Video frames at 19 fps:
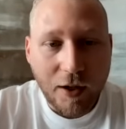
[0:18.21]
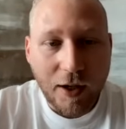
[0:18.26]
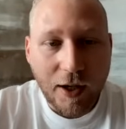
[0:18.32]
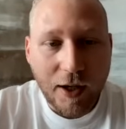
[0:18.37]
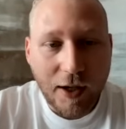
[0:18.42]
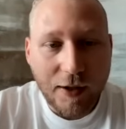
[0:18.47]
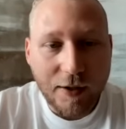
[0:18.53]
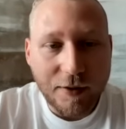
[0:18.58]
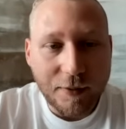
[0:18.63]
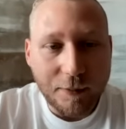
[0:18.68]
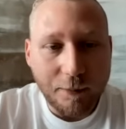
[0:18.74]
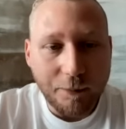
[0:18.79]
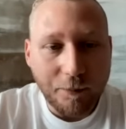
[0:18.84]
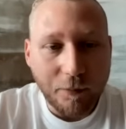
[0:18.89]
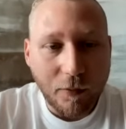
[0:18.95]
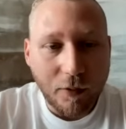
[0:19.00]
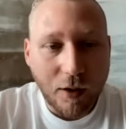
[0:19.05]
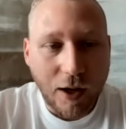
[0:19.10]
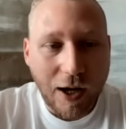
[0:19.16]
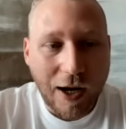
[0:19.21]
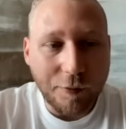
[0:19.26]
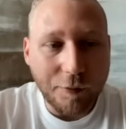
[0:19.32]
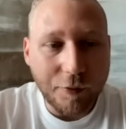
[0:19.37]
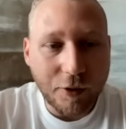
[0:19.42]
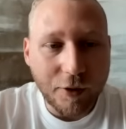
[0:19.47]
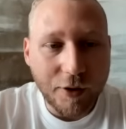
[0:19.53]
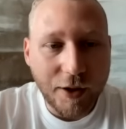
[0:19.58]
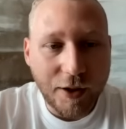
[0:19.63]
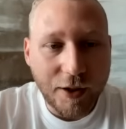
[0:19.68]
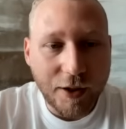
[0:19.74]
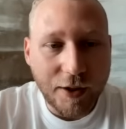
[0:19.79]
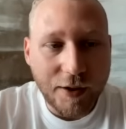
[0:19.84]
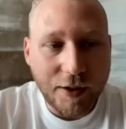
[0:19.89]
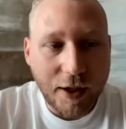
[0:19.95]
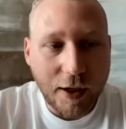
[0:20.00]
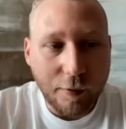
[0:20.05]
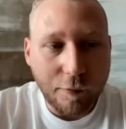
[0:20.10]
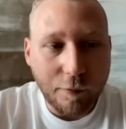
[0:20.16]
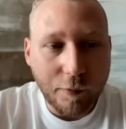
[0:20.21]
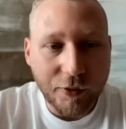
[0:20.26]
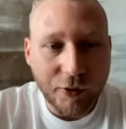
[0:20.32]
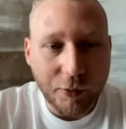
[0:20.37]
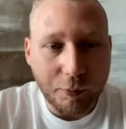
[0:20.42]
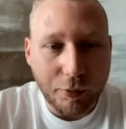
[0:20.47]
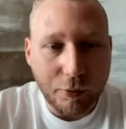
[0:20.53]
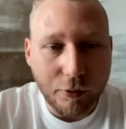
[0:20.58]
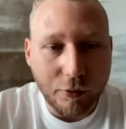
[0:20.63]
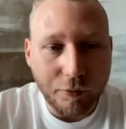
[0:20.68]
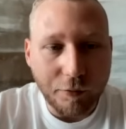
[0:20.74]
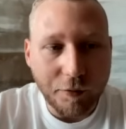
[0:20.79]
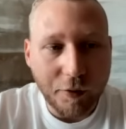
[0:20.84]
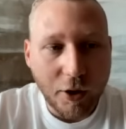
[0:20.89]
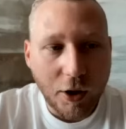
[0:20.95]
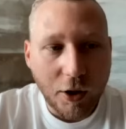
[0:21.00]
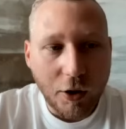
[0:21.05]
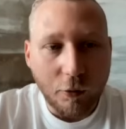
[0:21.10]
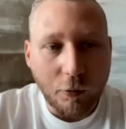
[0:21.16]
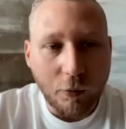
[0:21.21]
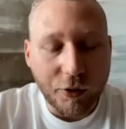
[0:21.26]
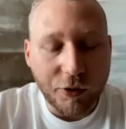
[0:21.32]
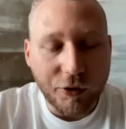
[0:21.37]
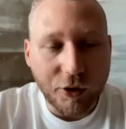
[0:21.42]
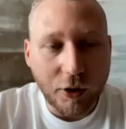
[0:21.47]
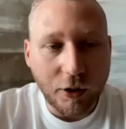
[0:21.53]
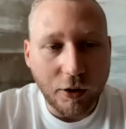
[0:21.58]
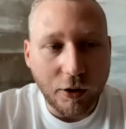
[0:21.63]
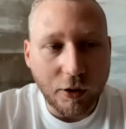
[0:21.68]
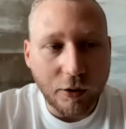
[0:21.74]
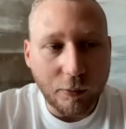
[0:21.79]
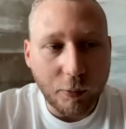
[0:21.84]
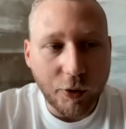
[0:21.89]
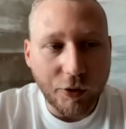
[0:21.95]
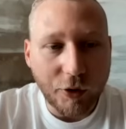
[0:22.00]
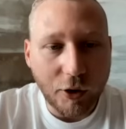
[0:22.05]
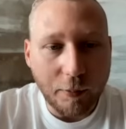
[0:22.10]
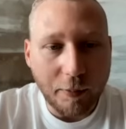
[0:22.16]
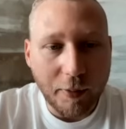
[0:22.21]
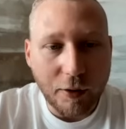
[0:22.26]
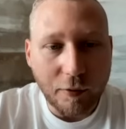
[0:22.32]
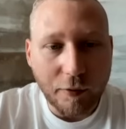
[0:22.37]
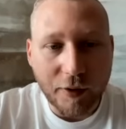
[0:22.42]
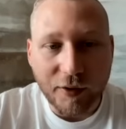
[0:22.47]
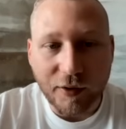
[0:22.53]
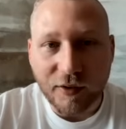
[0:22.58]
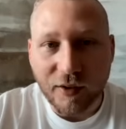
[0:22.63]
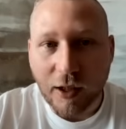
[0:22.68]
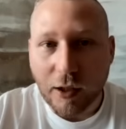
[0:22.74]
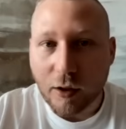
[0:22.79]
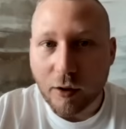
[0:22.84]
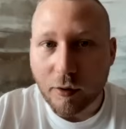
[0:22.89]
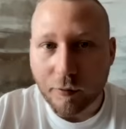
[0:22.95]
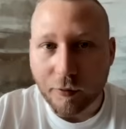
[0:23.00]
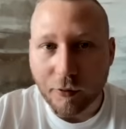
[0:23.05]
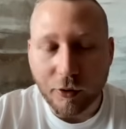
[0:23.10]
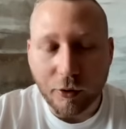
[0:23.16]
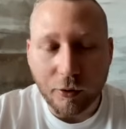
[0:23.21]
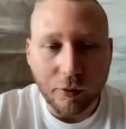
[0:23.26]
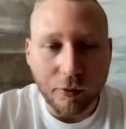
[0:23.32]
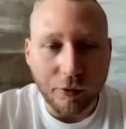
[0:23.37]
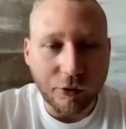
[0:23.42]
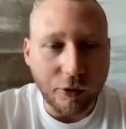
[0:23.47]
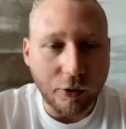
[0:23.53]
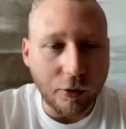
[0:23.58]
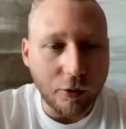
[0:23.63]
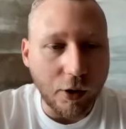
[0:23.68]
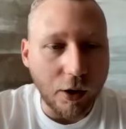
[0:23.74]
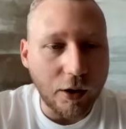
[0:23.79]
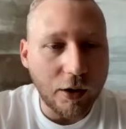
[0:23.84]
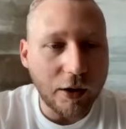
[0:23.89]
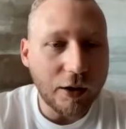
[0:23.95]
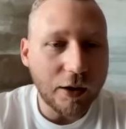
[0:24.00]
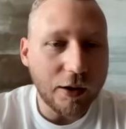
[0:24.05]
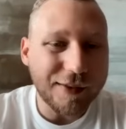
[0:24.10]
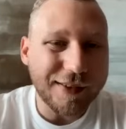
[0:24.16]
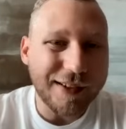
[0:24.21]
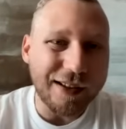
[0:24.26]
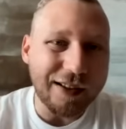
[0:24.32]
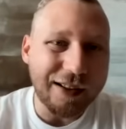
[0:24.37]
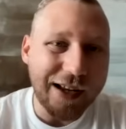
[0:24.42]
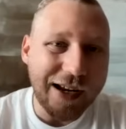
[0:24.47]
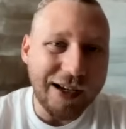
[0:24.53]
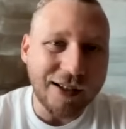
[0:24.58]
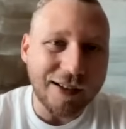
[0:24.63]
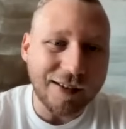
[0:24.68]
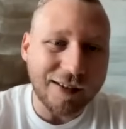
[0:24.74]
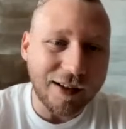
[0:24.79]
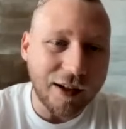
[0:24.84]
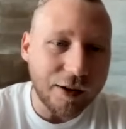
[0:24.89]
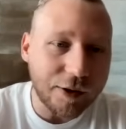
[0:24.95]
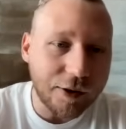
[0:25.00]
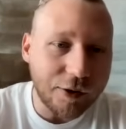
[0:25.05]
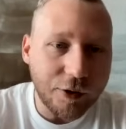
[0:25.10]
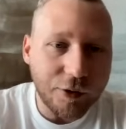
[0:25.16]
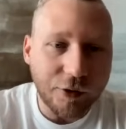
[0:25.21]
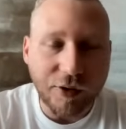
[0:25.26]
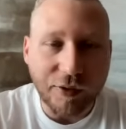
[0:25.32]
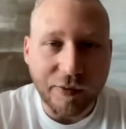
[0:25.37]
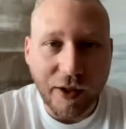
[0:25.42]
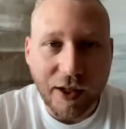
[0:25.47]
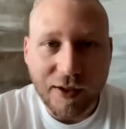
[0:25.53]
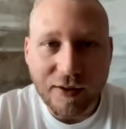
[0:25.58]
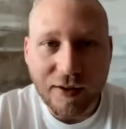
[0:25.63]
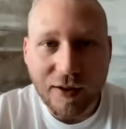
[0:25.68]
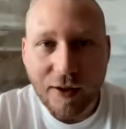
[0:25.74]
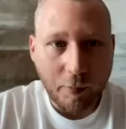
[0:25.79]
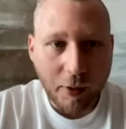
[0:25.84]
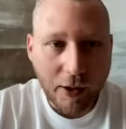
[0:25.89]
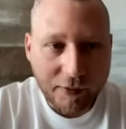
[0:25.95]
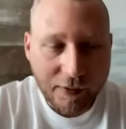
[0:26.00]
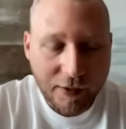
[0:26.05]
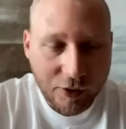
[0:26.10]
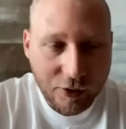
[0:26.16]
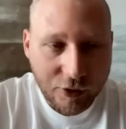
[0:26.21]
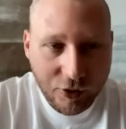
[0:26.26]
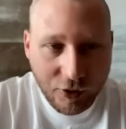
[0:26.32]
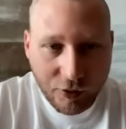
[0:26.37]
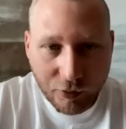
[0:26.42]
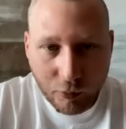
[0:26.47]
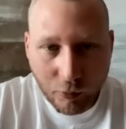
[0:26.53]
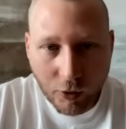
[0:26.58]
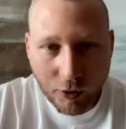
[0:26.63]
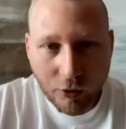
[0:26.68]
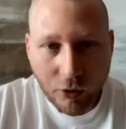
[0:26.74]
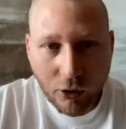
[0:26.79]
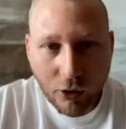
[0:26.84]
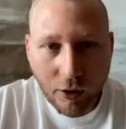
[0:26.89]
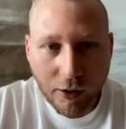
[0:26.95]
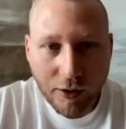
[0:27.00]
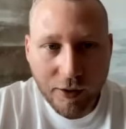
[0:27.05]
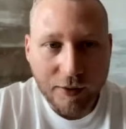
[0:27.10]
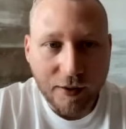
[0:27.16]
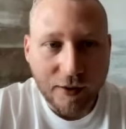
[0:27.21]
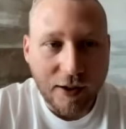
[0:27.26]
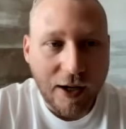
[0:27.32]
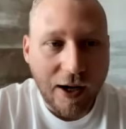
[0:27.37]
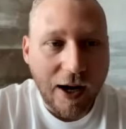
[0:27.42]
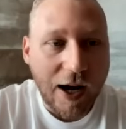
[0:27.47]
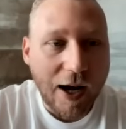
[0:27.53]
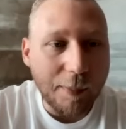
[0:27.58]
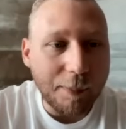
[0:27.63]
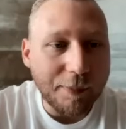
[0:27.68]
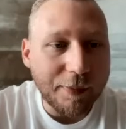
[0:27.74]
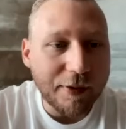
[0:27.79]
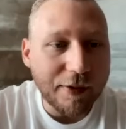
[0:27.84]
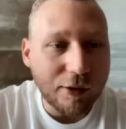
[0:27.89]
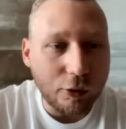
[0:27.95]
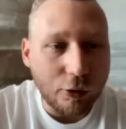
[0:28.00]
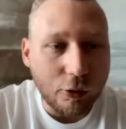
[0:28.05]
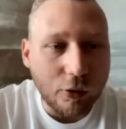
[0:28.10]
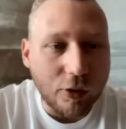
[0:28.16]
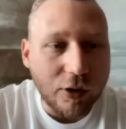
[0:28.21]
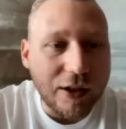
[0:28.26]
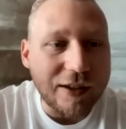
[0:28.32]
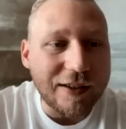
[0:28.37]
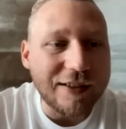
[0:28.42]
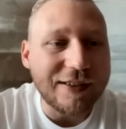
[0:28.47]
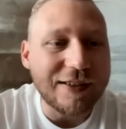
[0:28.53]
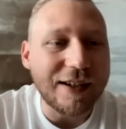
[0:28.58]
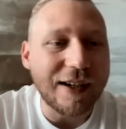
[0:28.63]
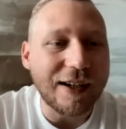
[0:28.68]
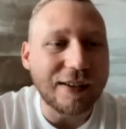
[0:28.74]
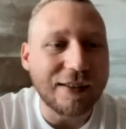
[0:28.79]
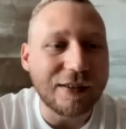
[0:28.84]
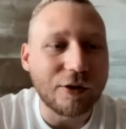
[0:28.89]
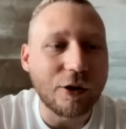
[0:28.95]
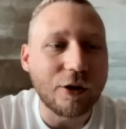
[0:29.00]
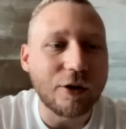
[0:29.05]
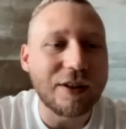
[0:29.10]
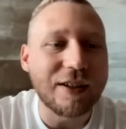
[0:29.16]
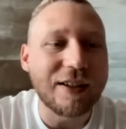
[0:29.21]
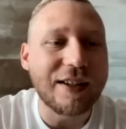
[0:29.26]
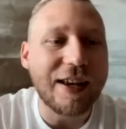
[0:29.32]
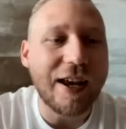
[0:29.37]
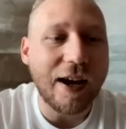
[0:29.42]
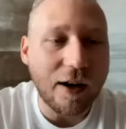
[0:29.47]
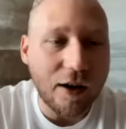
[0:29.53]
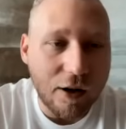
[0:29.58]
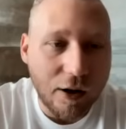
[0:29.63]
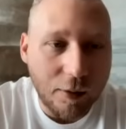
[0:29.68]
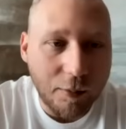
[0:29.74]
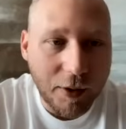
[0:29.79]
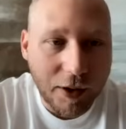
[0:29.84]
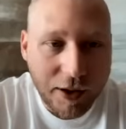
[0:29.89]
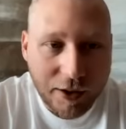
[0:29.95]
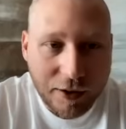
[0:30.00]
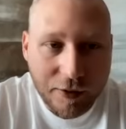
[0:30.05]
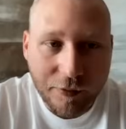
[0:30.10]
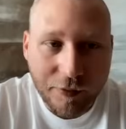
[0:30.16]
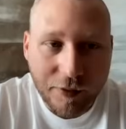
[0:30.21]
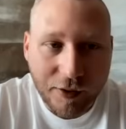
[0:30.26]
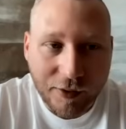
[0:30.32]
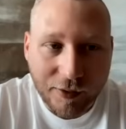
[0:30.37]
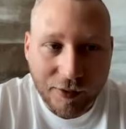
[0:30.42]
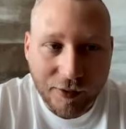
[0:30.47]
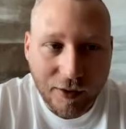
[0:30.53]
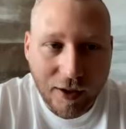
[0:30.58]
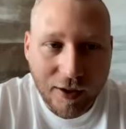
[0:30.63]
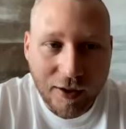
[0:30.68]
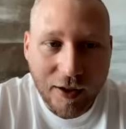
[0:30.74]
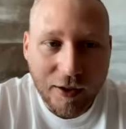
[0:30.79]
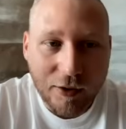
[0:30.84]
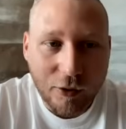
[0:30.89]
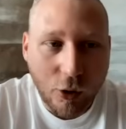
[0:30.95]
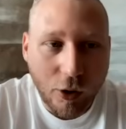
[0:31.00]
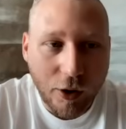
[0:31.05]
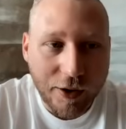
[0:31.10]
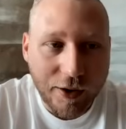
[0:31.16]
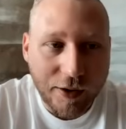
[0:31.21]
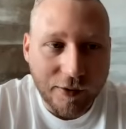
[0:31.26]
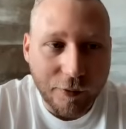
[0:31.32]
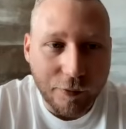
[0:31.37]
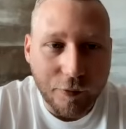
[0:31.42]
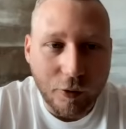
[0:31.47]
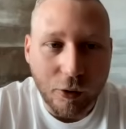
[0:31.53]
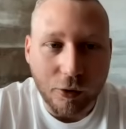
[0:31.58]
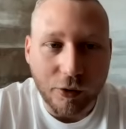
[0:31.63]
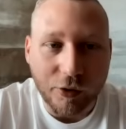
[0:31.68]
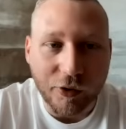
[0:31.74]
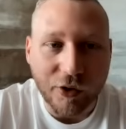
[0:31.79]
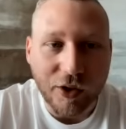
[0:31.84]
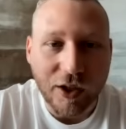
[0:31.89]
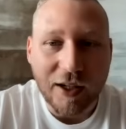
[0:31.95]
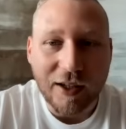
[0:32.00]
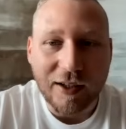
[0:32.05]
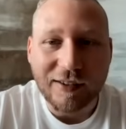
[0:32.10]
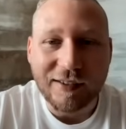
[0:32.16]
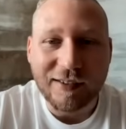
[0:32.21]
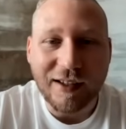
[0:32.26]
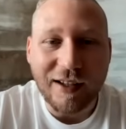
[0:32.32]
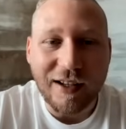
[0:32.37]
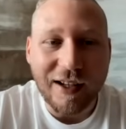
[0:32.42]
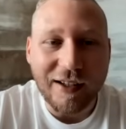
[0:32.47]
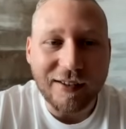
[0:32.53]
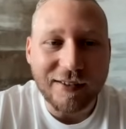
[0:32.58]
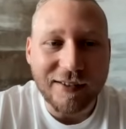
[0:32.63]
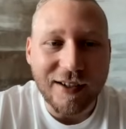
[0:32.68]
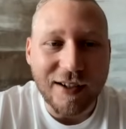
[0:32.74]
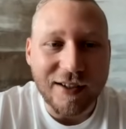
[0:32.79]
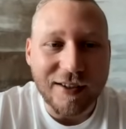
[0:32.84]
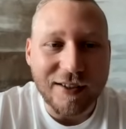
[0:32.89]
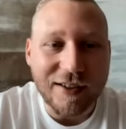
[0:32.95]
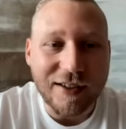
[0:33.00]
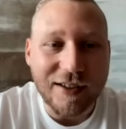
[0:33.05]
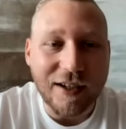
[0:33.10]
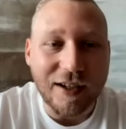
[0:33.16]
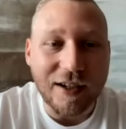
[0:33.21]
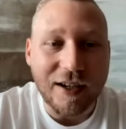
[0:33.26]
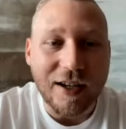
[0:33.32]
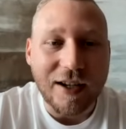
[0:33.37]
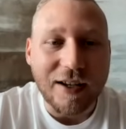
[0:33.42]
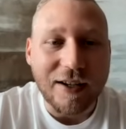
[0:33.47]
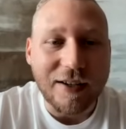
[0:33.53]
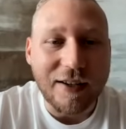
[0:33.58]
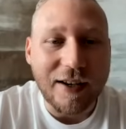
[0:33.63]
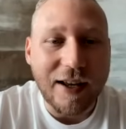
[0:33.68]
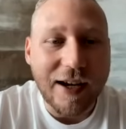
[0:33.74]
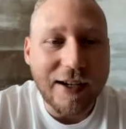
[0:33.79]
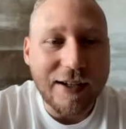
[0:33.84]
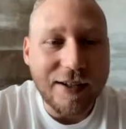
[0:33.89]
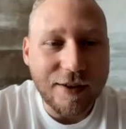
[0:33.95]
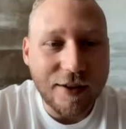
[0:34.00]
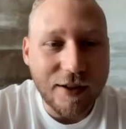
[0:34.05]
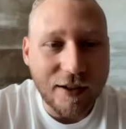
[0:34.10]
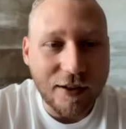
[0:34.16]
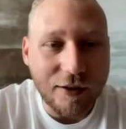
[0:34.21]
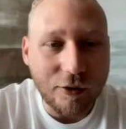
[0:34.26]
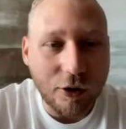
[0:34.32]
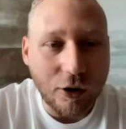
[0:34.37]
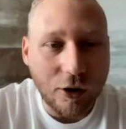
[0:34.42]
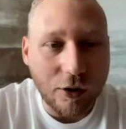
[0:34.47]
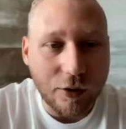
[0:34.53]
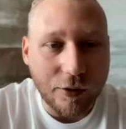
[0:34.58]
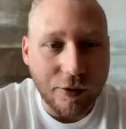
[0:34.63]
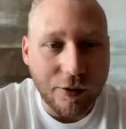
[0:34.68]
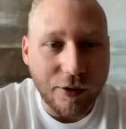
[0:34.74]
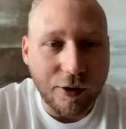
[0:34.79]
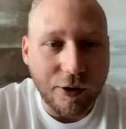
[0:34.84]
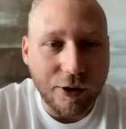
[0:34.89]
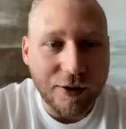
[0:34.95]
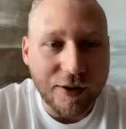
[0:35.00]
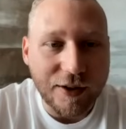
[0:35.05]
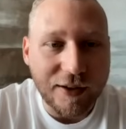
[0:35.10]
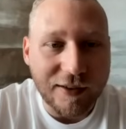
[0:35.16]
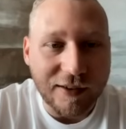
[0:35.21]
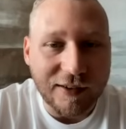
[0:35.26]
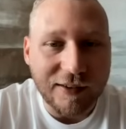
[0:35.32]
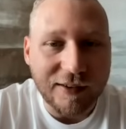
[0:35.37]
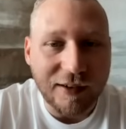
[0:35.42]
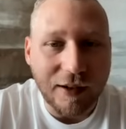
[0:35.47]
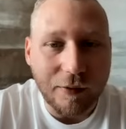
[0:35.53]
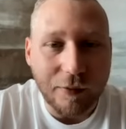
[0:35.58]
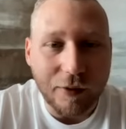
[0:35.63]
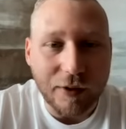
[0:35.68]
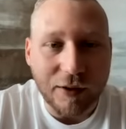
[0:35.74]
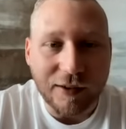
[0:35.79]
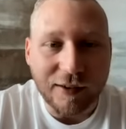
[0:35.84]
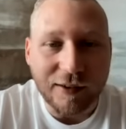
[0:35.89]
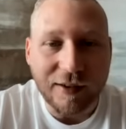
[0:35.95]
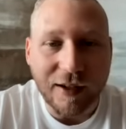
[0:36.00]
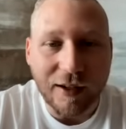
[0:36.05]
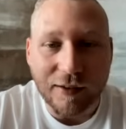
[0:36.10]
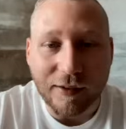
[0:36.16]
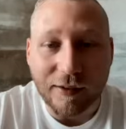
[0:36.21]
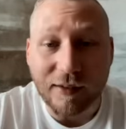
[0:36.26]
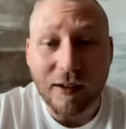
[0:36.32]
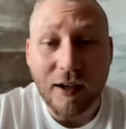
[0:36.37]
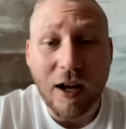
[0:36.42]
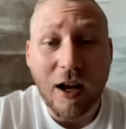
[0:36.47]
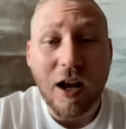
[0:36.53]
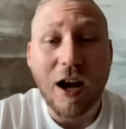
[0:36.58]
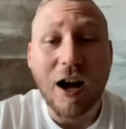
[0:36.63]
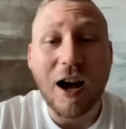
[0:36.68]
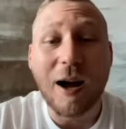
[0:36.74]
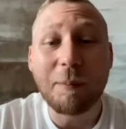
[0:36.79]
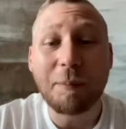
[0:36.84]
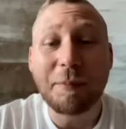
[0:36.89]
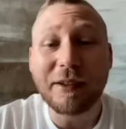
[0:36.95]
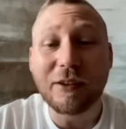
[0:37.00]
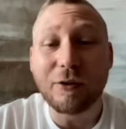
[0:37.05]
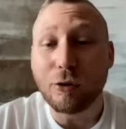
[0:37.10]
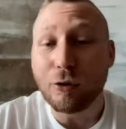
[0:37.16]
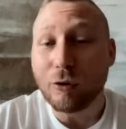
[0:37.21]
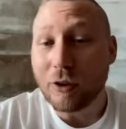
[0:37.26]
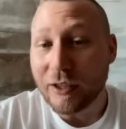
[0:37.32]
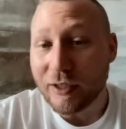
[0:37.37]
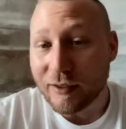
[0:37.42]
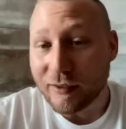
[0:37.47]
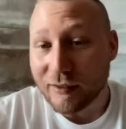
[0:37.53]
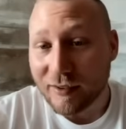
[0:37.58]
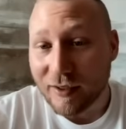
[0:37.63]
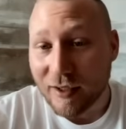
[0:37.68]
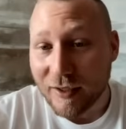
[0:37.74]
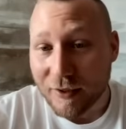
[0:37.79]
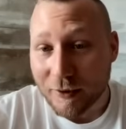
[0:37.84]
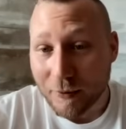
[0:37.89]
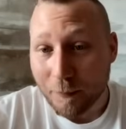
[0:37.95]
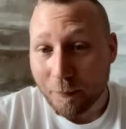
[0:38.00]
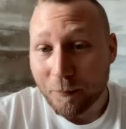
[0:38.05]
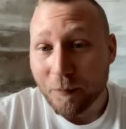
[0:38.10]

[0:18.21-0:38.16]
And after the ETF was approved, we saw a bit of a sell-off, so a little delayed sell the news event. But there's just one coin that absolutely does not care about any of this, and that coin is, of course, Celestia TIA, $19.37. Absolutely insane.